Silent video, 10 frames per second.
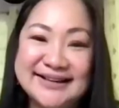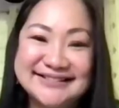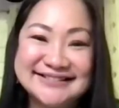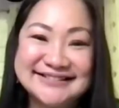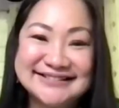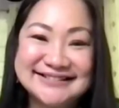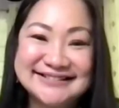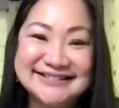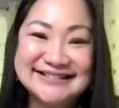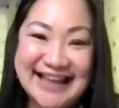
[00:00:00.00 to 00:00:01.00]

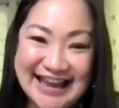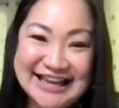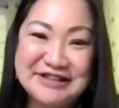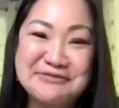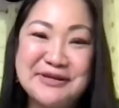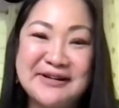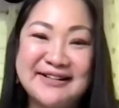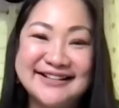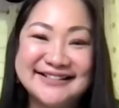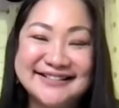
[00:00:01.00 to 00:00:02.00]
Sige. That was my last